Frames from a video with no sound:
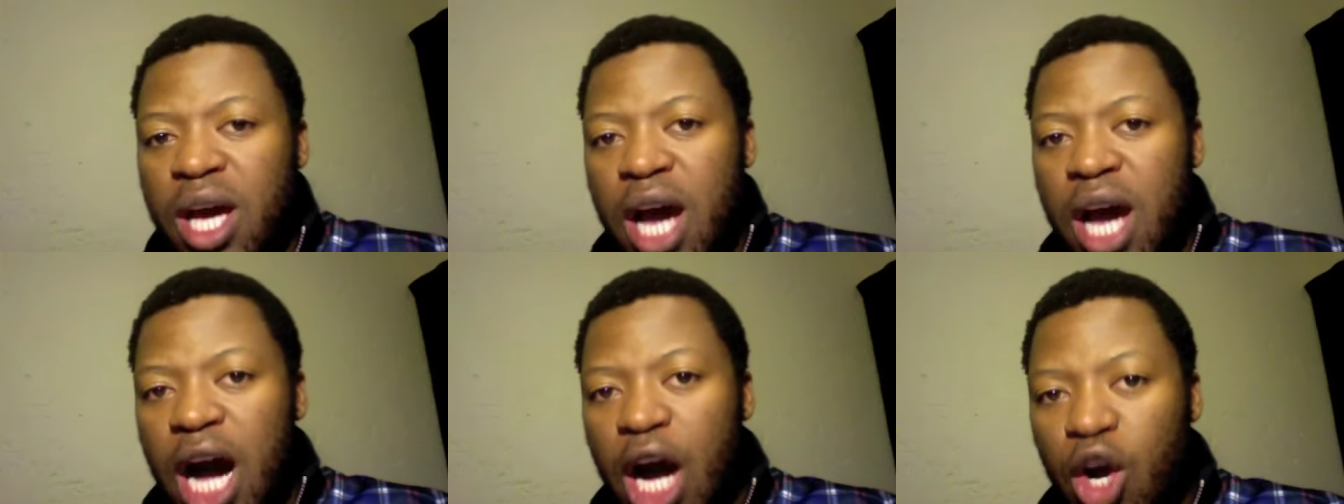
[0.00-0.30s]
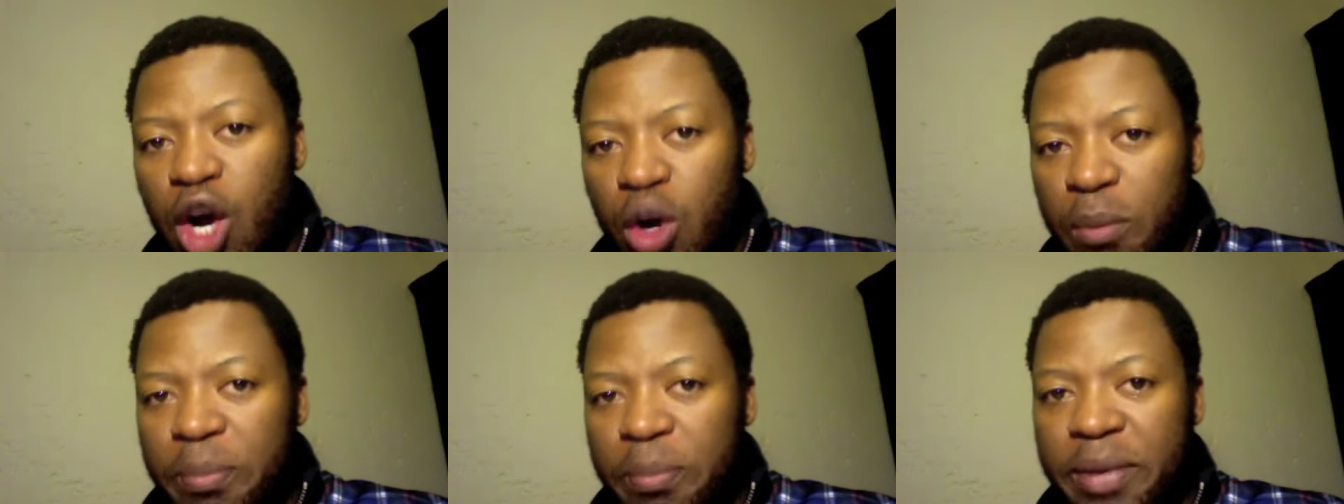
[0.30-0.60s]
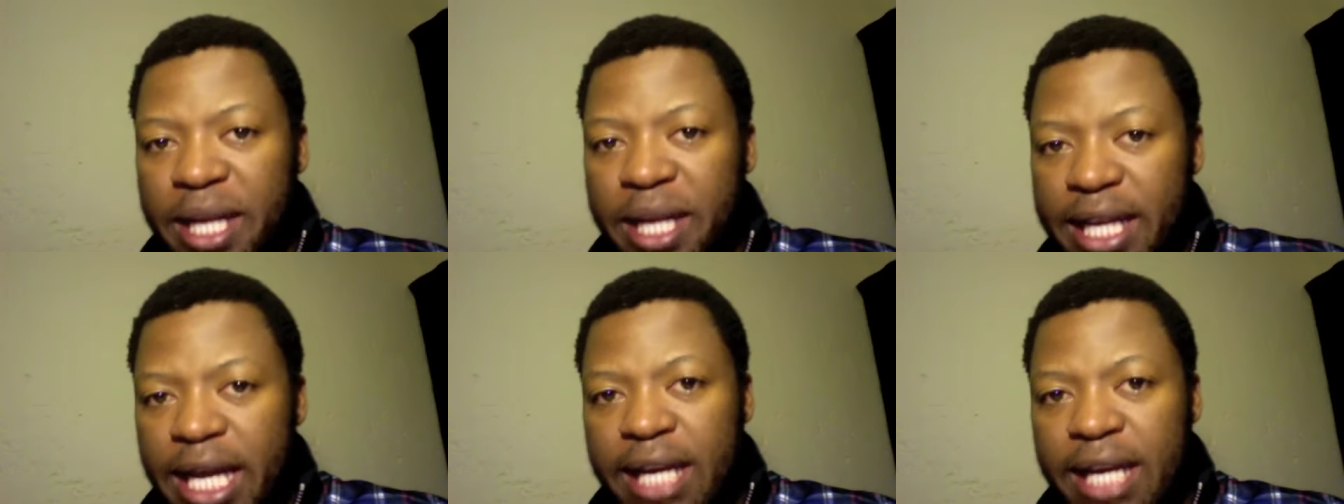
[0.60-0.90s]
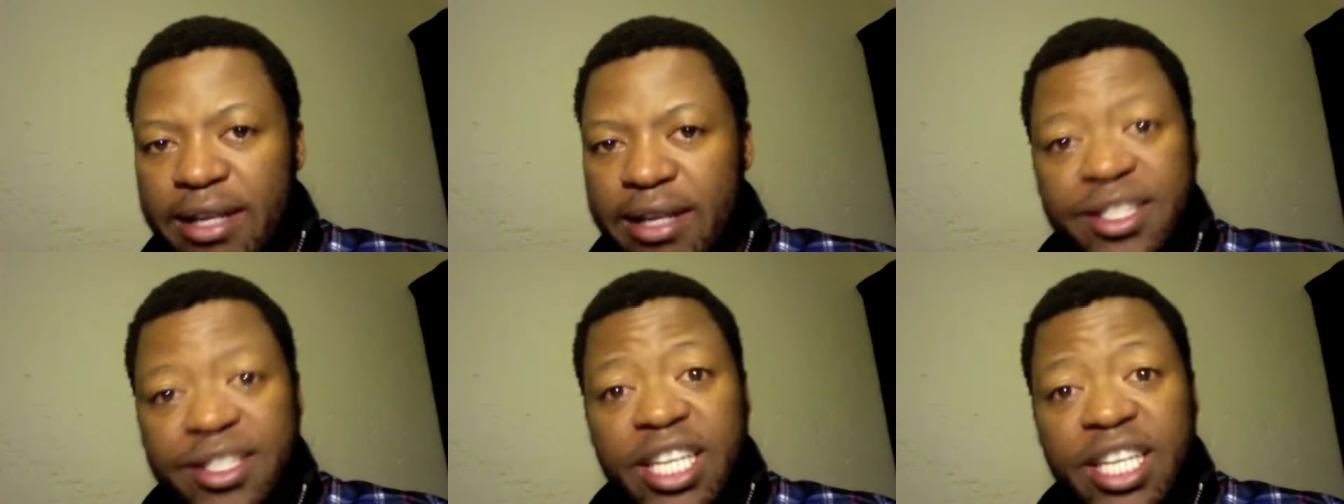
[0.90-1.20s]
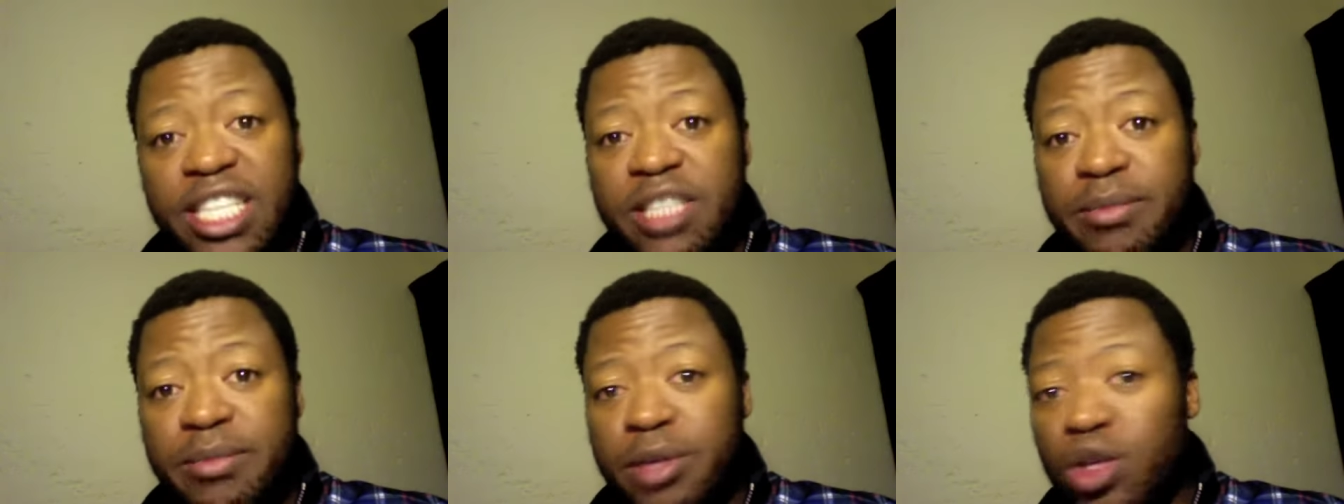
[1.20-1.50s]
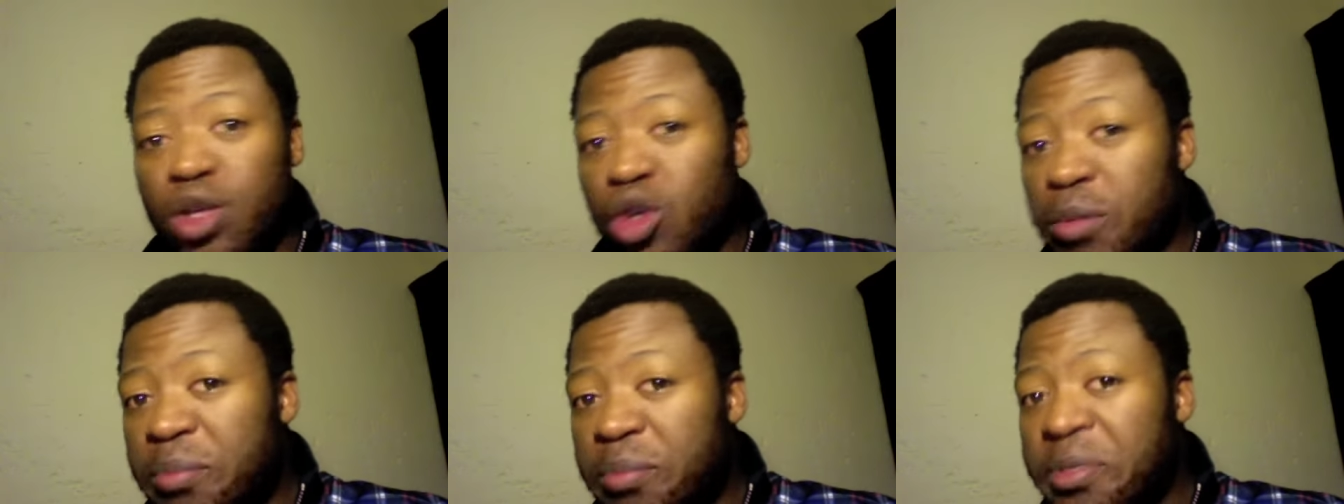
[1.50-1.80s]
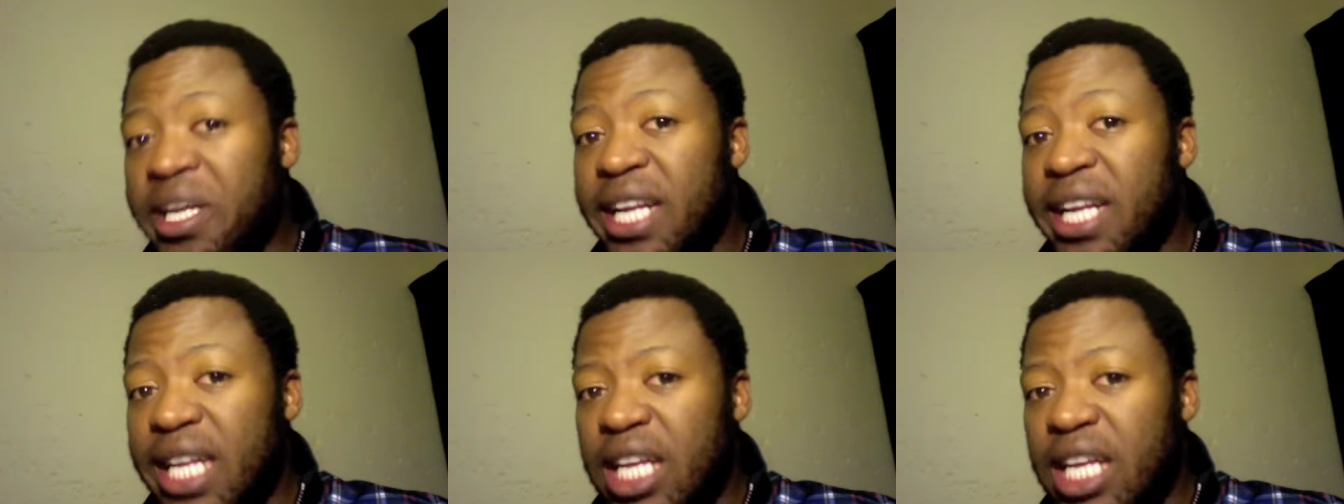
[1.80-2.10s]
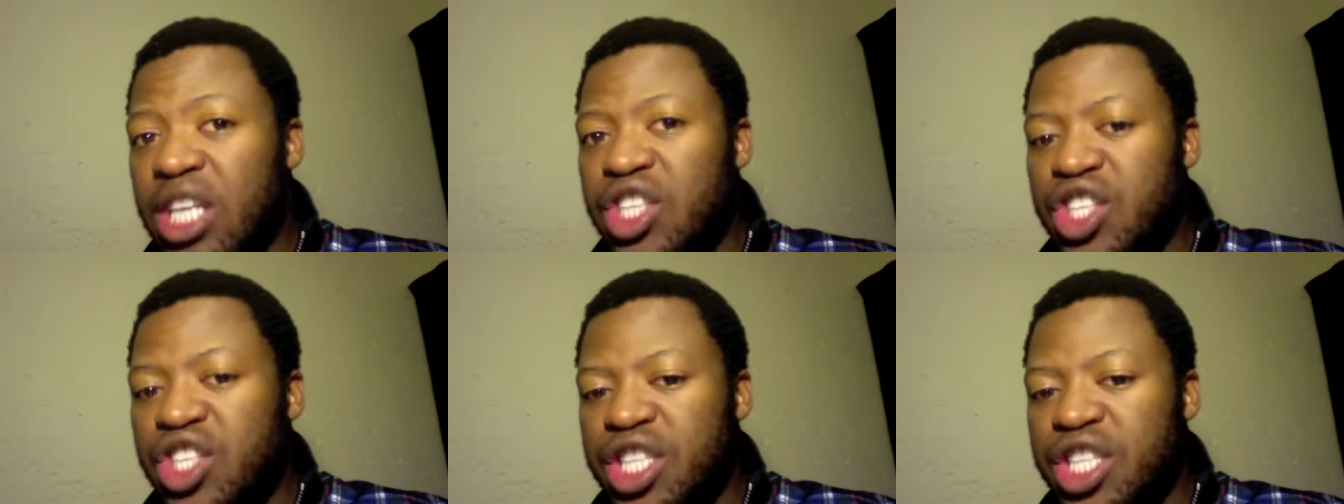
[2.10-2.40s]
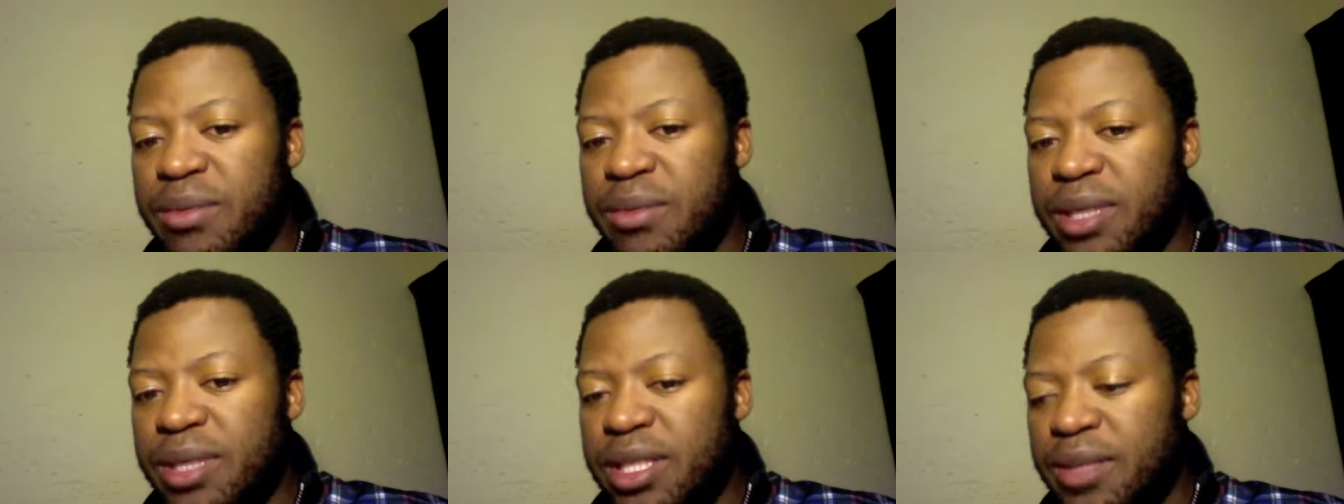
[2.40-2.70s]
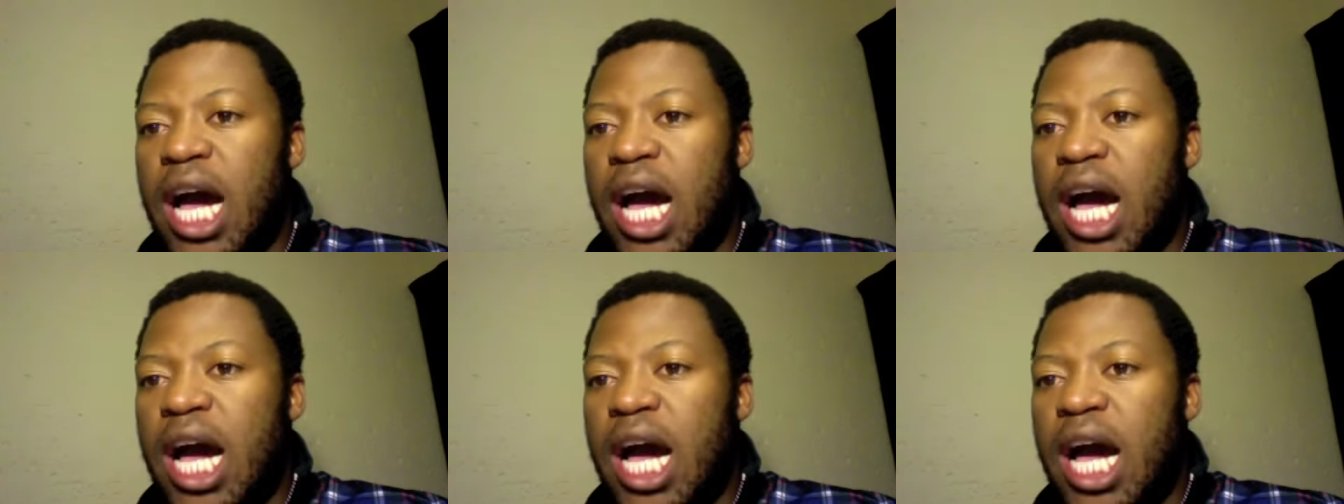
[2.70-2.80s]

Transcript: are completely understandable and completely legitimate.